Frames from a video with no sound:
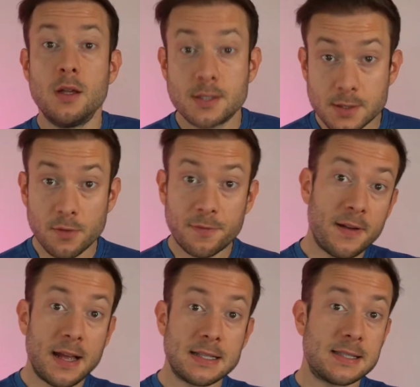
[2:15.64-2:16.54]
So
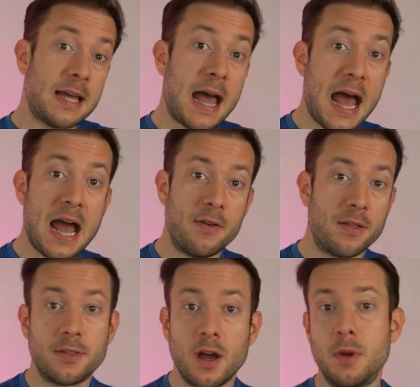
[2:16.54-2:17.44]
fats have a
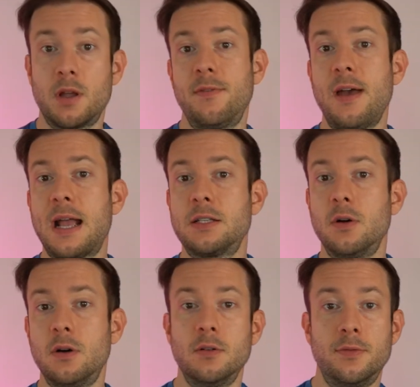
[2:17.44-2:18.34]
thermic effect
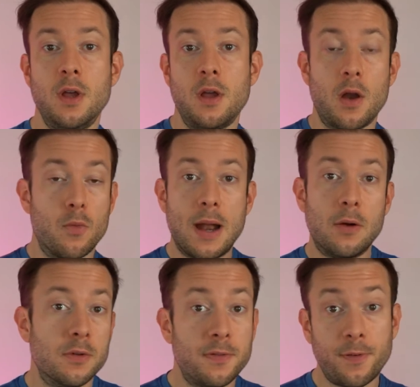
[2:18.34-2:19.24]
of
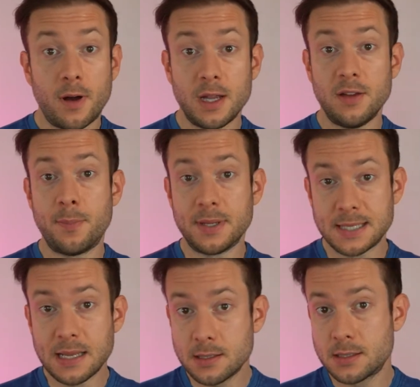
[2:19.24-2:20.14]
around
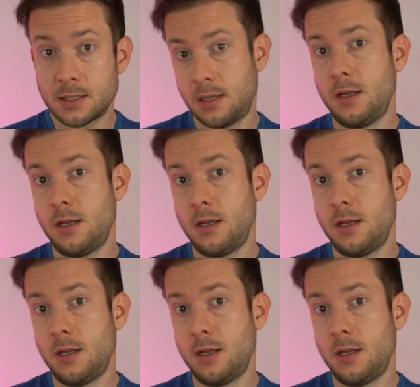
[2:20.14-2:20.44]
5%,